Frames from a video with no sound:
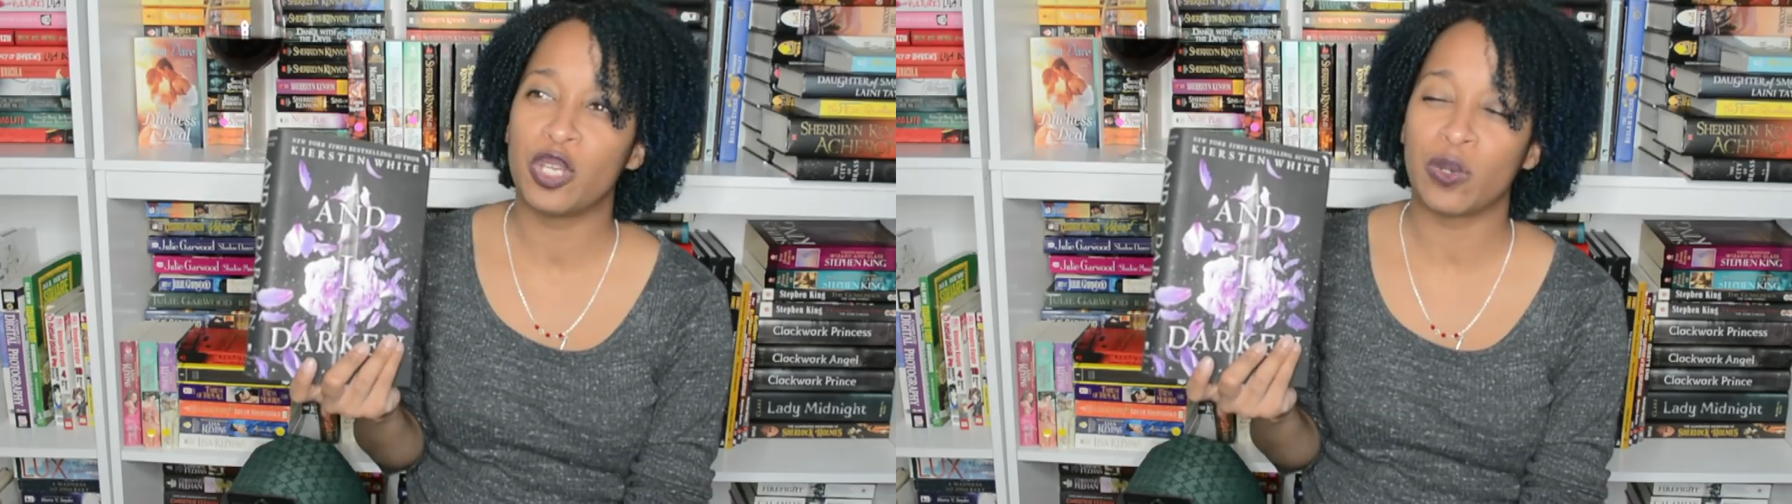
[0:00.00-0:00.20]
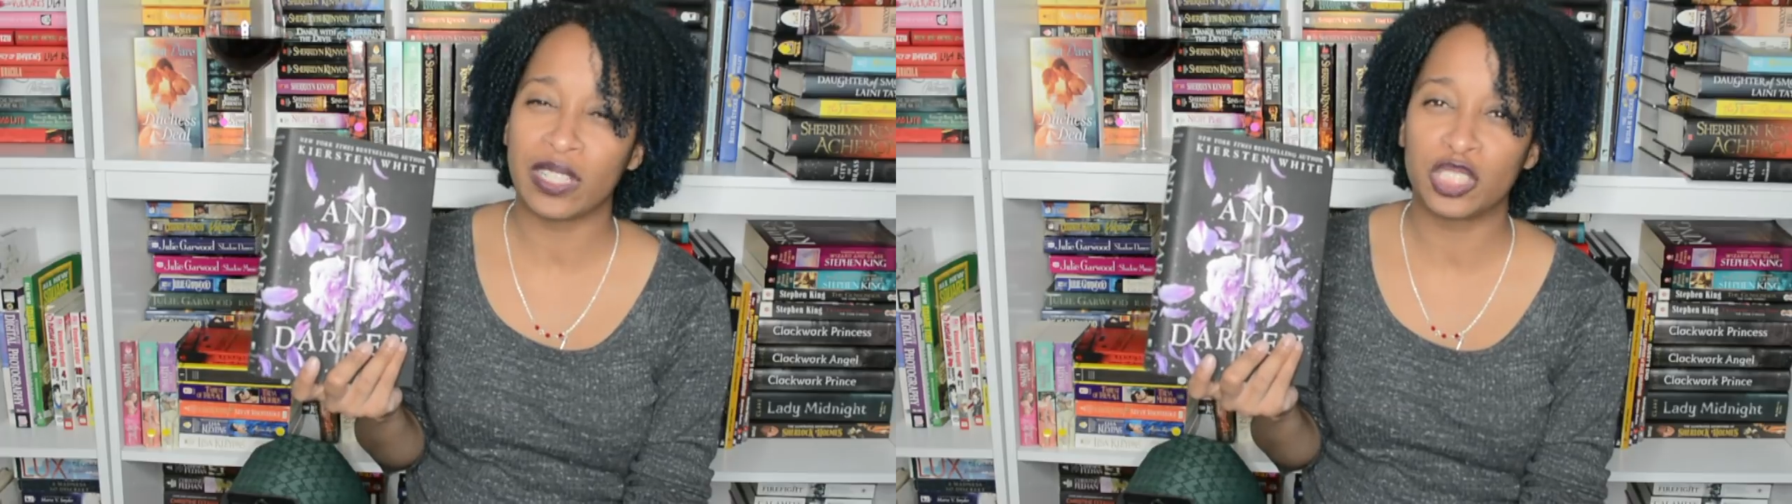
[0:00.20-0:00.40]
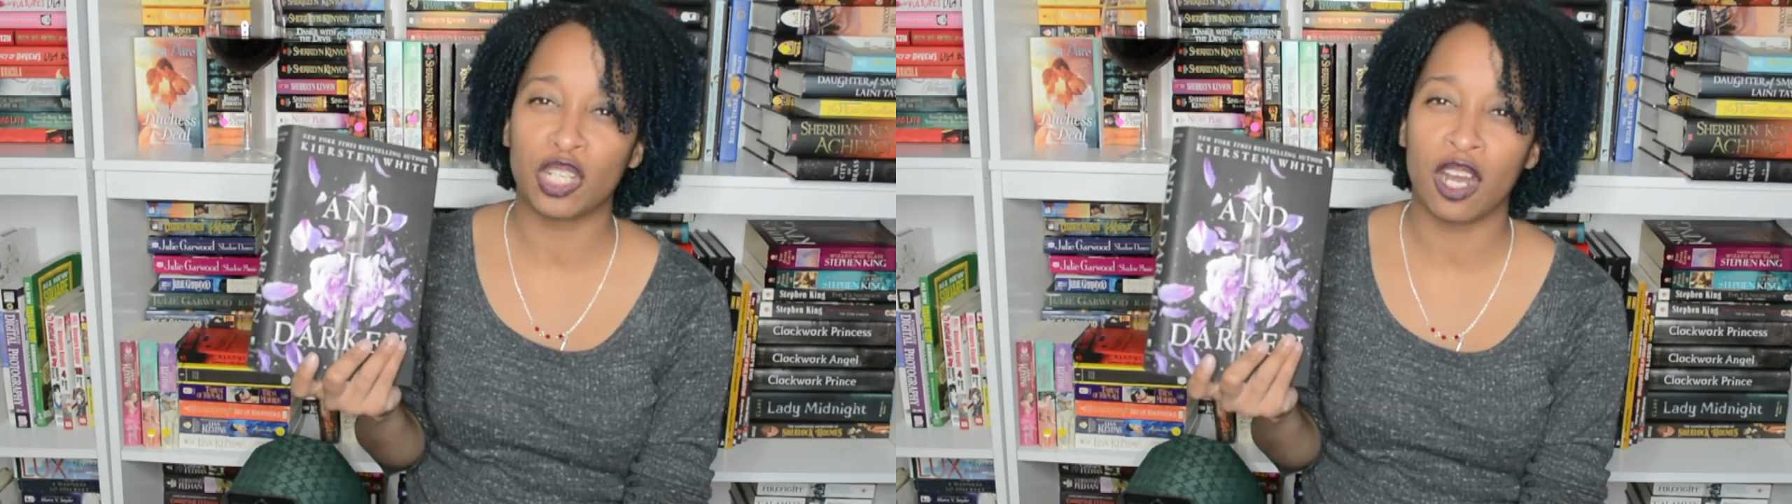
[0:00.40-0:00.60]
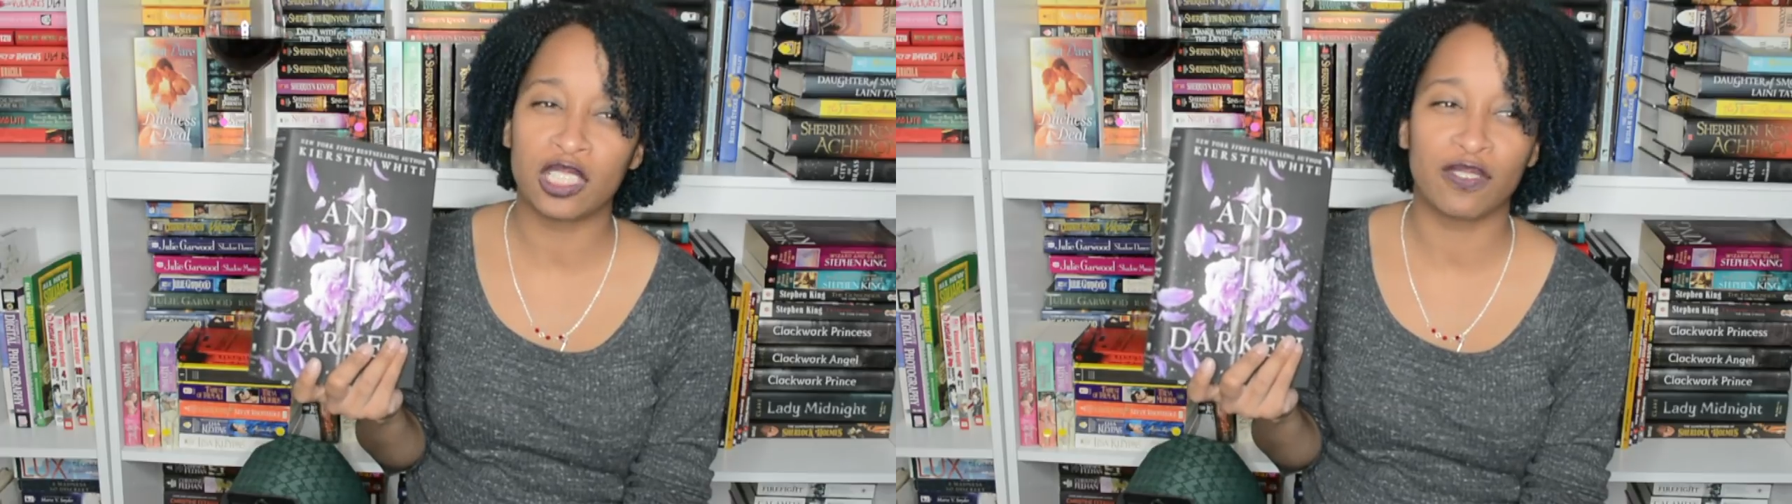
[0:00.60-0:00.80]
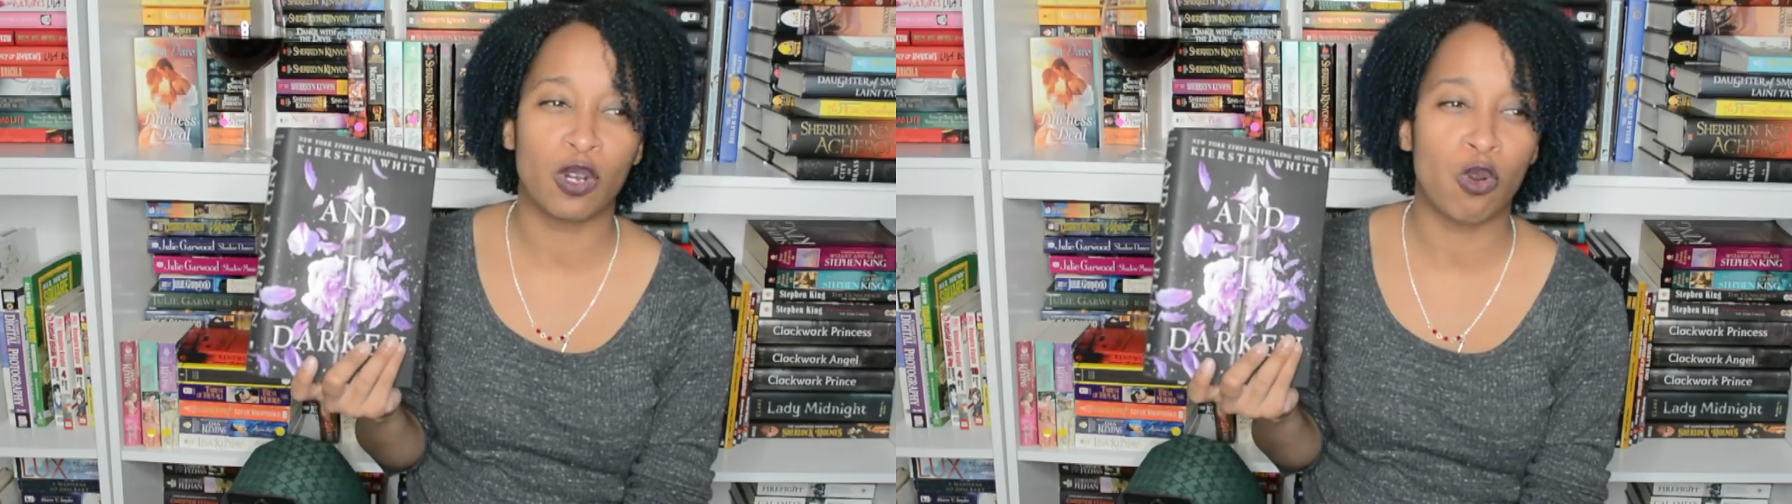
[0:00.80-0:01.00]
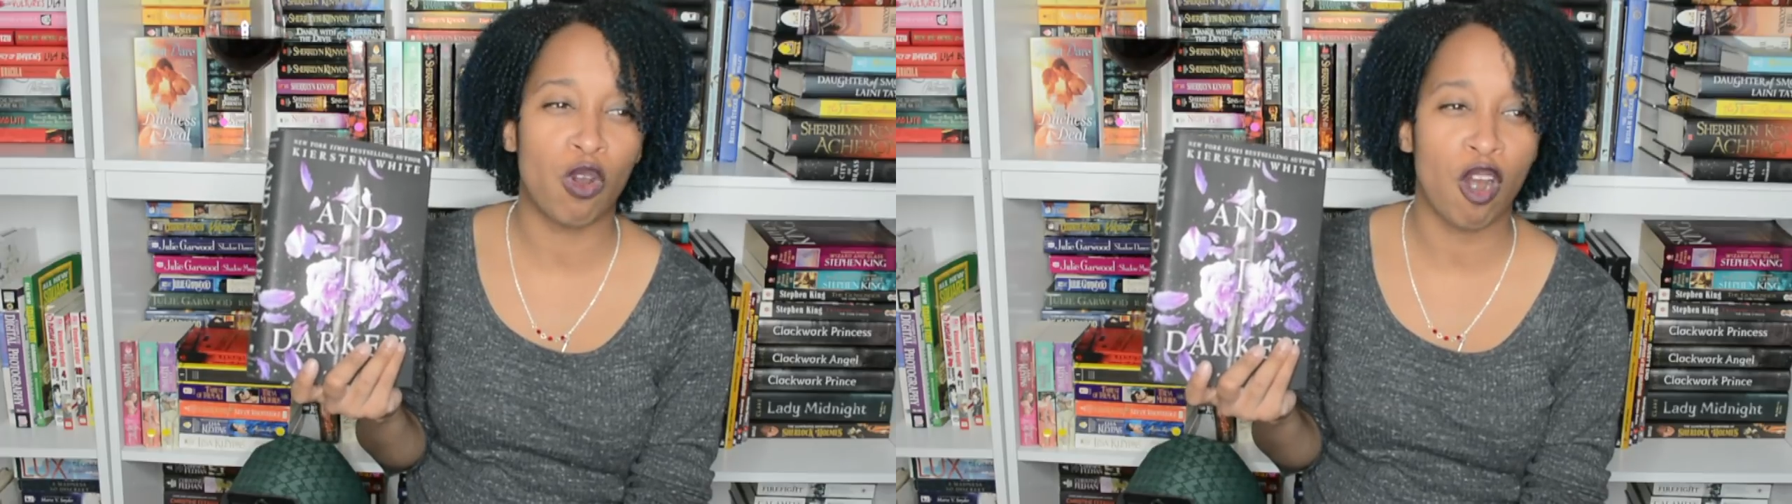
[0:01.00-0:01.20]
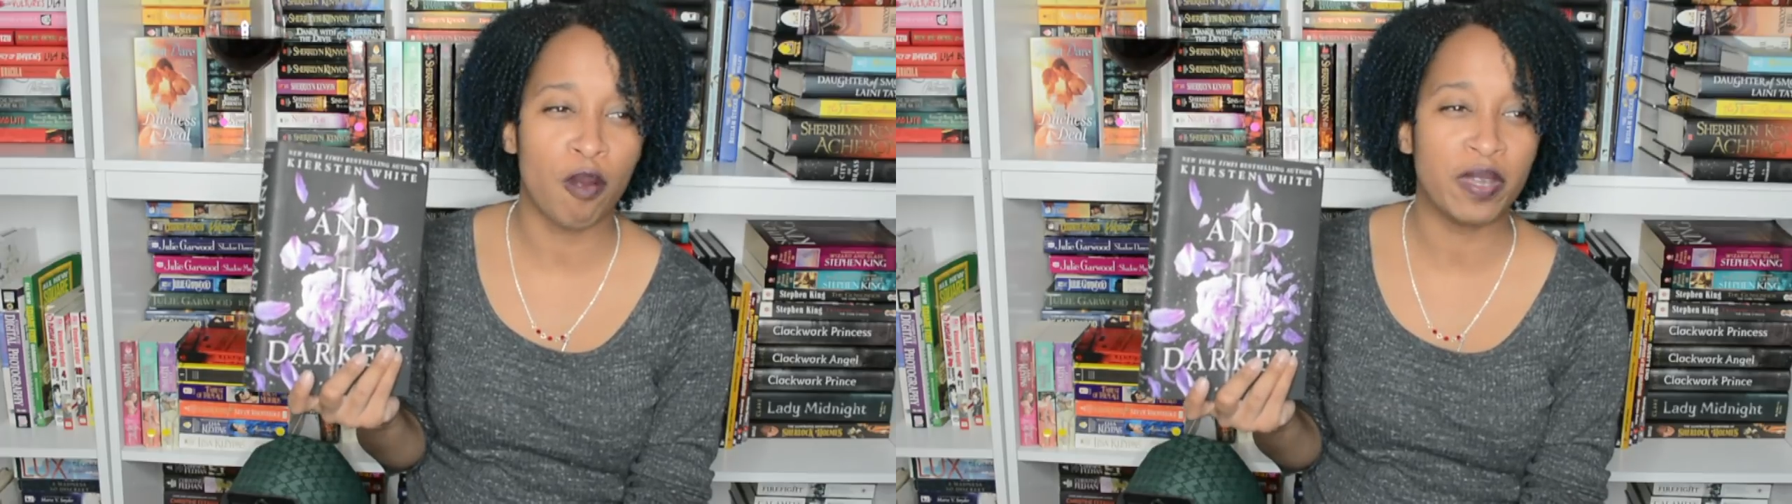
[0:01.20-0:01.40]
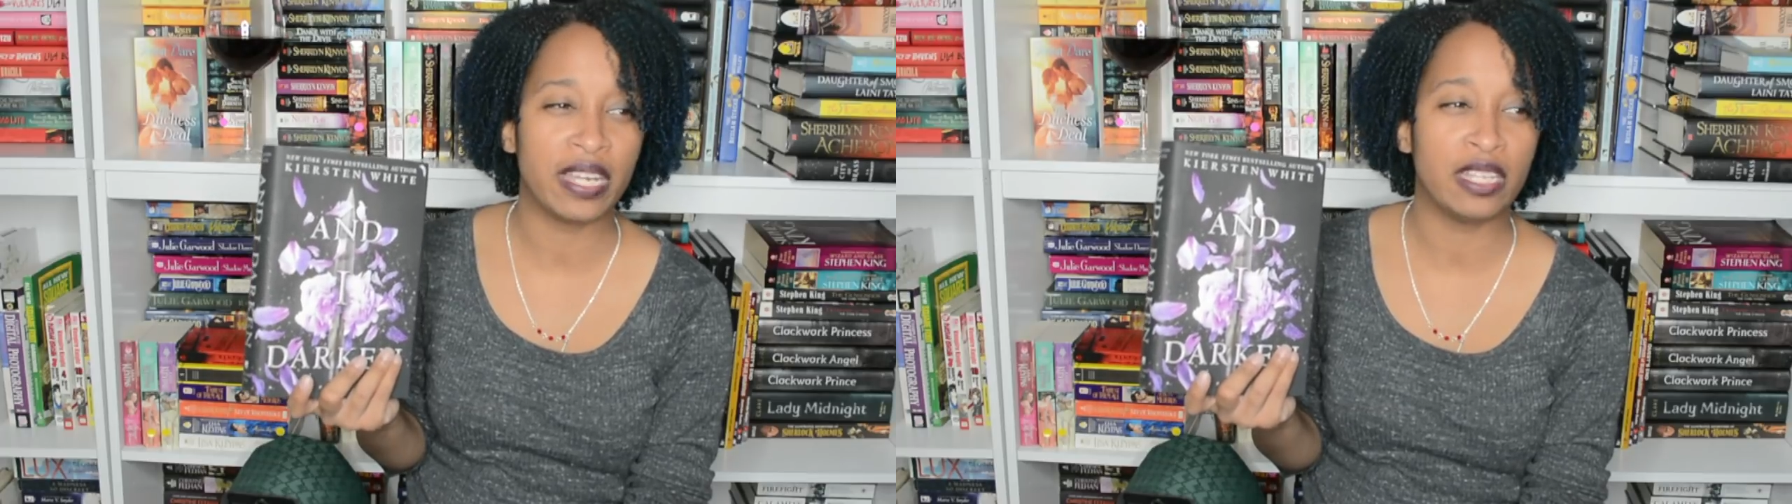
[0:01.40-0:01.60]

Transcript: You're in charge of a whole army